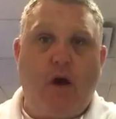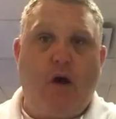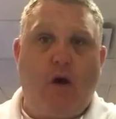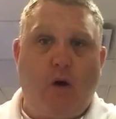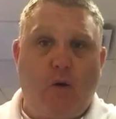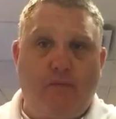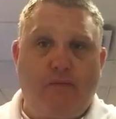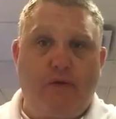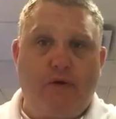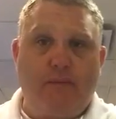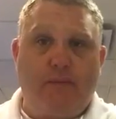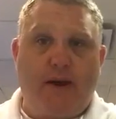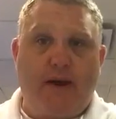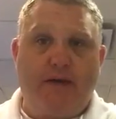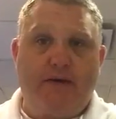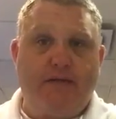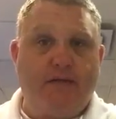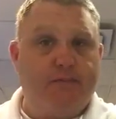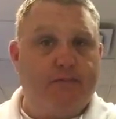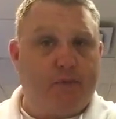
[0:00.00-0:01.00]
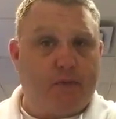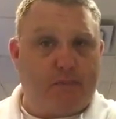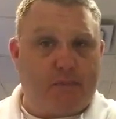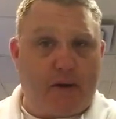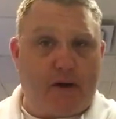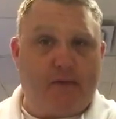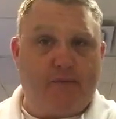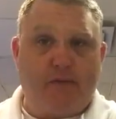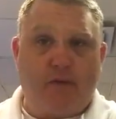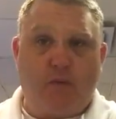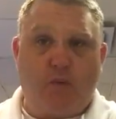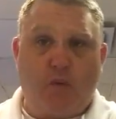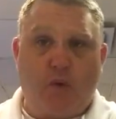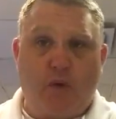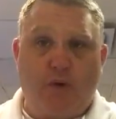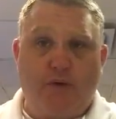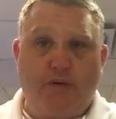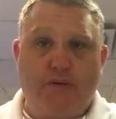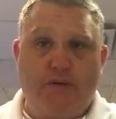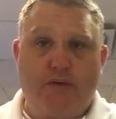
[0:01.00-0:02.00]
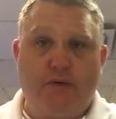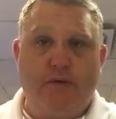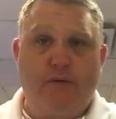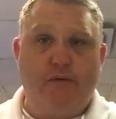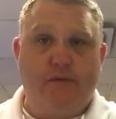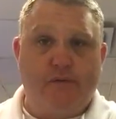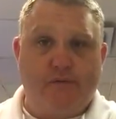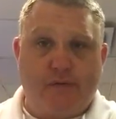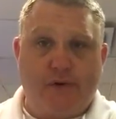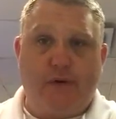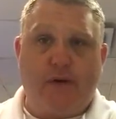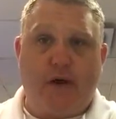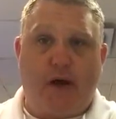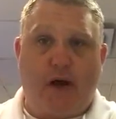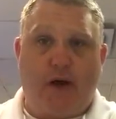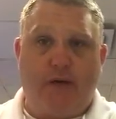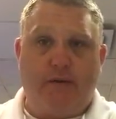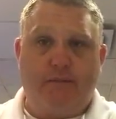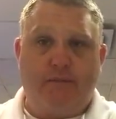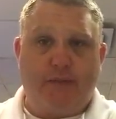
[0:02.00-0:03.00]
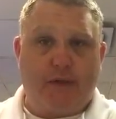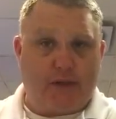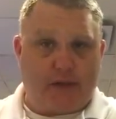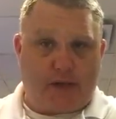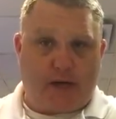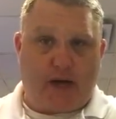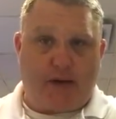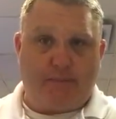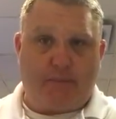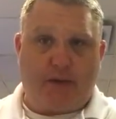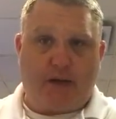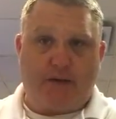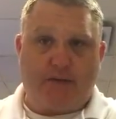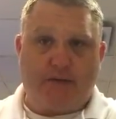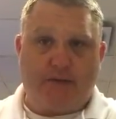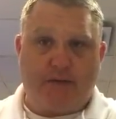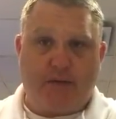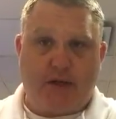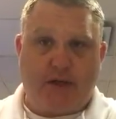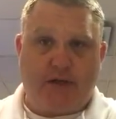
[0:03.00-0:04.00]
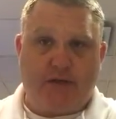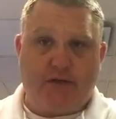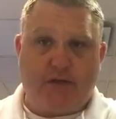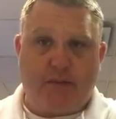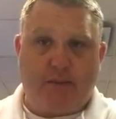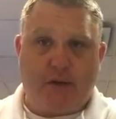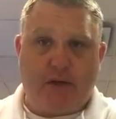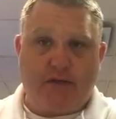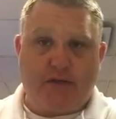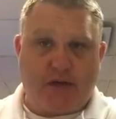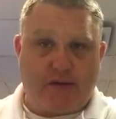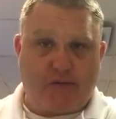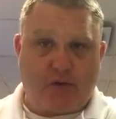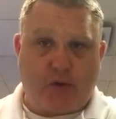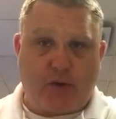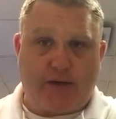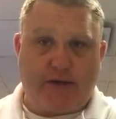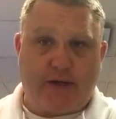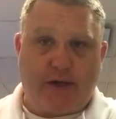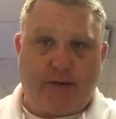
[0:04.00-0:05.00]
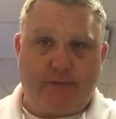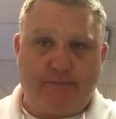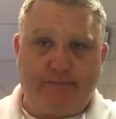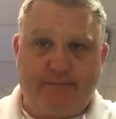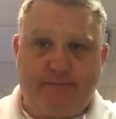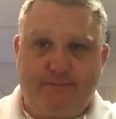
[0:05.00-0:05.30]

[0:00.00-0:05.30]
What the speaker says: Hope for the best, prepare for the worst, fear not, and God bless. Thank you so much. Have a great day.